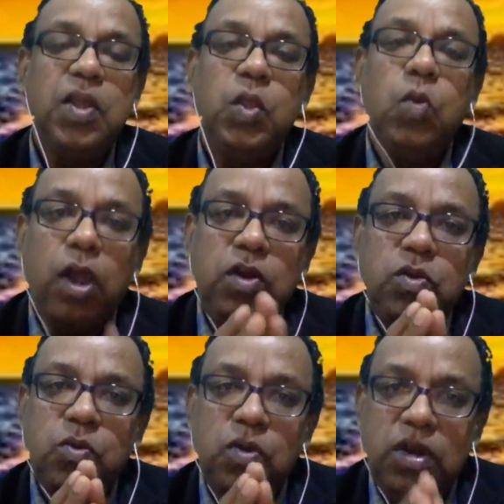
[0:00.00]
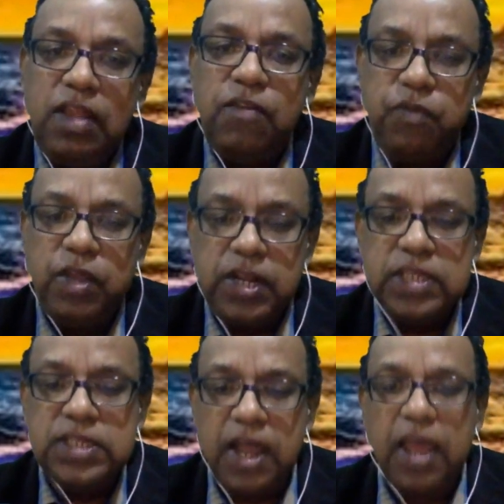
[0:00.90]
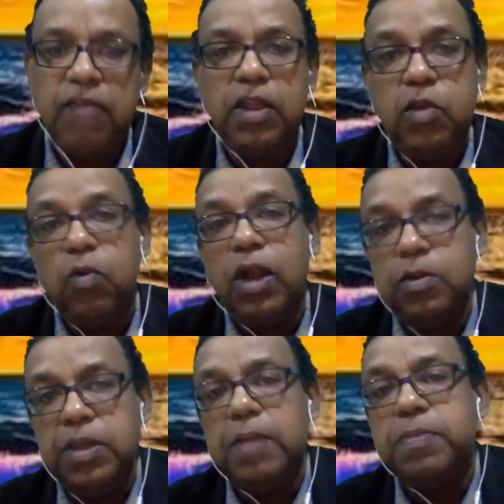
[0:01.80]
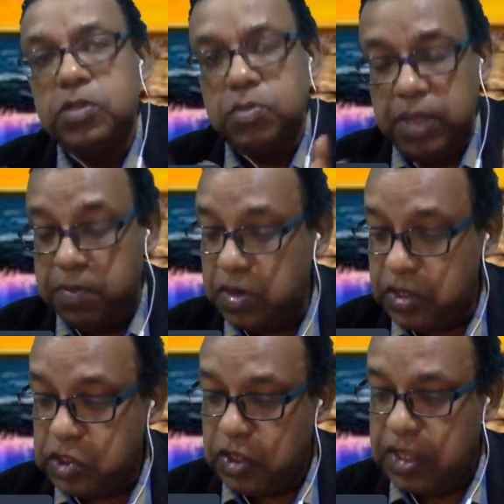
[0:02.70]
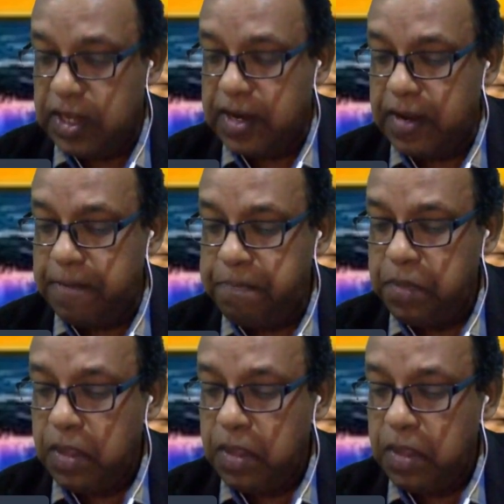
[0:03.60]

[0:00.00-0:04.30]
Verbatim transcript: You want to live in this life and you want to be able to be able to enjoy that. Eh?